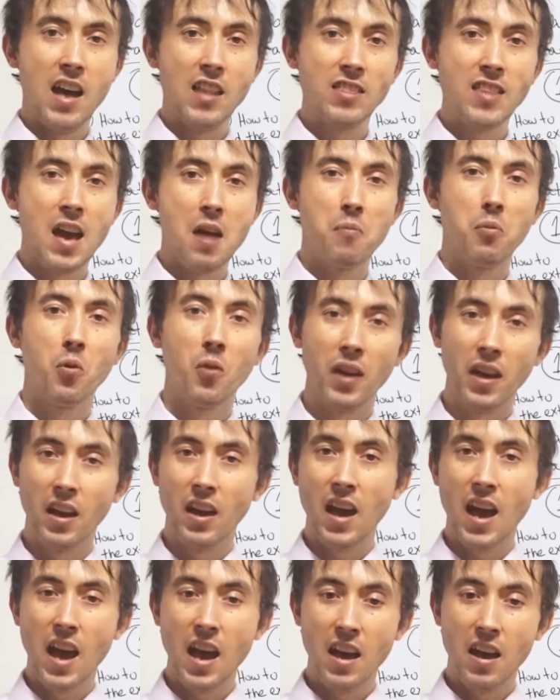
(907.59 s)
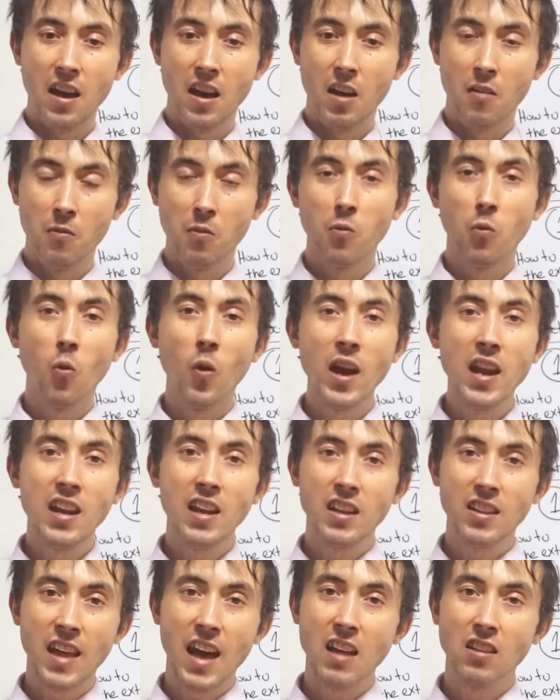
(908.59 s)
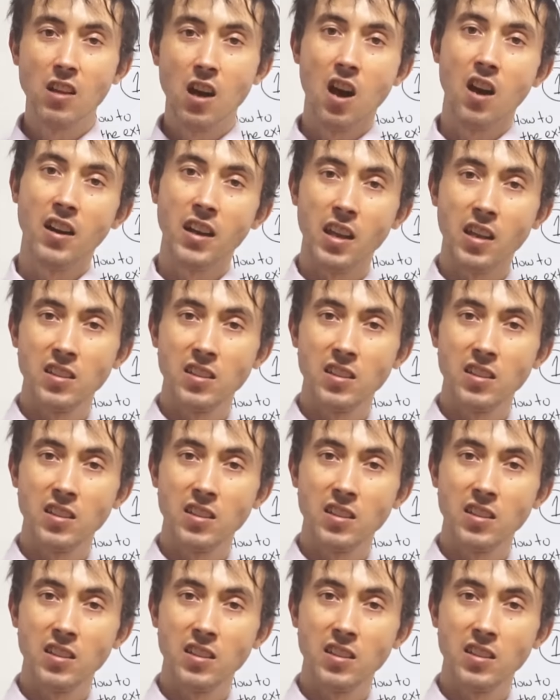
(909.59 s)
at that point of waiting that long